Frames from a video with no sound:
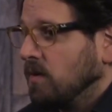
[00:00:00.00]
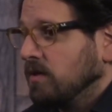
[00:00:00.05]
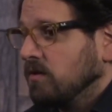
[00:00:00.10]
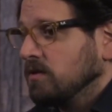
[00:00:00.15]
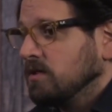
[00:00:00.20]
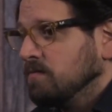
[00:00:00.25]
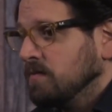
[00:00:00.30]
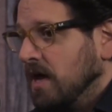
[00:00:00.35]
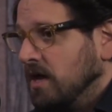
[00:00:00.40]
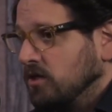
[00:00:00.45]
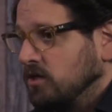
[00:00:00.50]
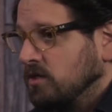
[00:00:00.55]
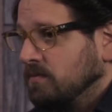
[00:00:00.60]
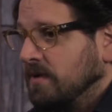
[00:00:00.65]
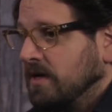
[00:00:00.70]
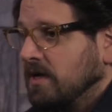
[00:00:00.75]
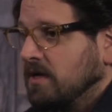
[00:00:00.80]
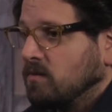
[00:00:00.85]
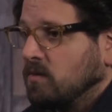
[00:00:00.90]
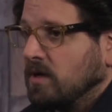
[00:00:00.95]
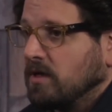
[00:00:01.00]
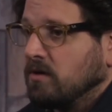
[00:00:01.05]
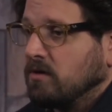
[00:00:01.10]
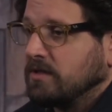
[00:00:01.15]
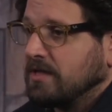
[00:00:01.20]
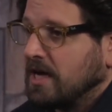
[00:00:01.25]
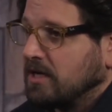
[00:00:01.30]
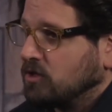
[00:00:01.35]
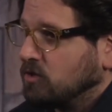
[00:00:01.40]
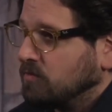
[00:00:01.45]
whether it's measurement, whether
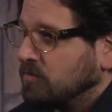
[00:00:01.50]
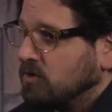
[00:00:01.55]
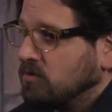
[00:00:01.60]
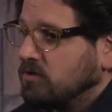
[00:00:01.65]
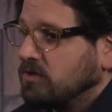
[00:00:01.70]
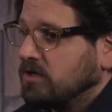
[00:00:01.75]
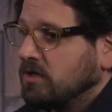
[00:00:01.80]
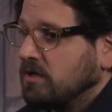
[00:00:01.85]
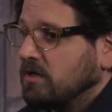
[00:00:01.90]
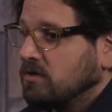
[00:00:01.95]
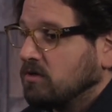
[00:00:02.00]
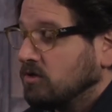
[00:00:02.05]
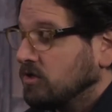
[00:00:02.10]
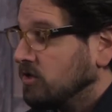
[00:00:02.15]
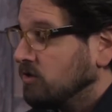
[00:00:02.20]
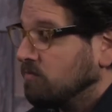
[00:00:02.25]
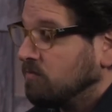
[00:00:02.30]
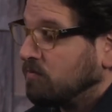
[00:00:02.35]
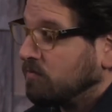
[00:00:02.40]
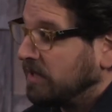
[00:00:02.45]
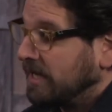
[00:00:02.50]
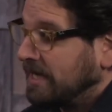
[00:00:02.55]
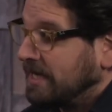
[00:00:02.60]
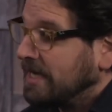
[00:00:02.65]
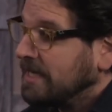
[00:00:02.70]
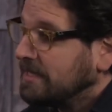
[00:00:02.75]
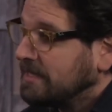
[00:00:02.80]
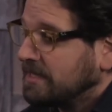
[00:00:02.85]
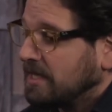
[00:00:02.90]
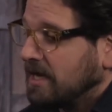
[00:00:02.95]
it's attribution, or just plain
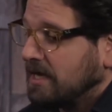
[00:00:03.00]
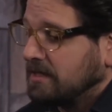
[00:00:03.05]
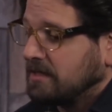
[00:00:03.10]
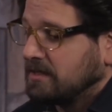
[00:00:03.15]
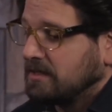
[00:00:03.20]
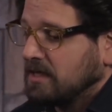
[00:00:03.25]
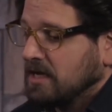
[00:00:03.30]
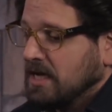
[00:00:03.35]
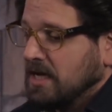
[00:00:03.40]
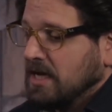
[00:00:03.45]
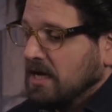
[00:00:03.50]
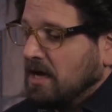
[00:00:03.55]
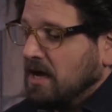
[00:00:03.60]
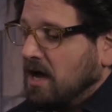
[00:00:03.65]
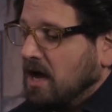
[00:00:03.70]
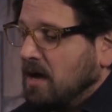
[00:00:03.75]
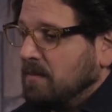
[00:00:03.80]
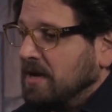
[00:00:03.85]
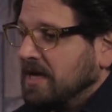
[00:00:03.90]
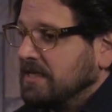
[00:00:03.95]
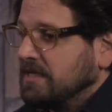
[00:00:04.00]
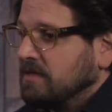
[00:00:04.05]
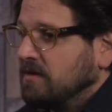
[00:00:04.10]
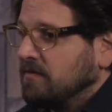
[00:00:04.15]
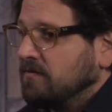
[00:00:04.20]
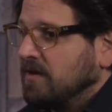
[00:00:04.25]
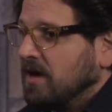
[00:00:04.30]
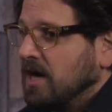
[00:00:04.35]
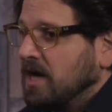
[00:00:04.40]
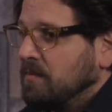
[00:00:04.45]
insights. It's an
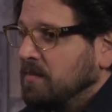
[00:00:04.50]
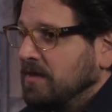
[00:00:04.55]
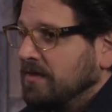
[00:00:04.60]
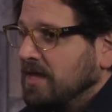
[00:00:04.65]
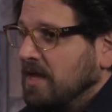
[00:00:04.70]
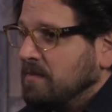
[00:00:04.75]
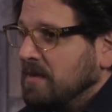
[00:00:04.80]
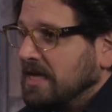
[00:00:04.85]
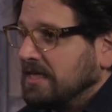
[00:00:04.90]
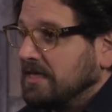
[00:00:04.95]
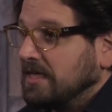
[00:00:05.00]
environment that